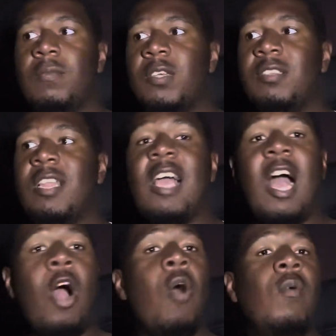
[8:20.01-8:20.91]
like
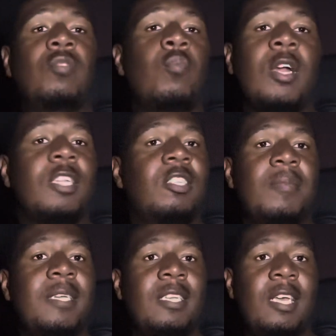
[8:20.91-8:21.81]
I always wanted to
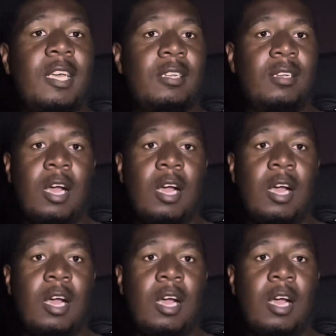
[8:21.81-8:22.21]
be a dad.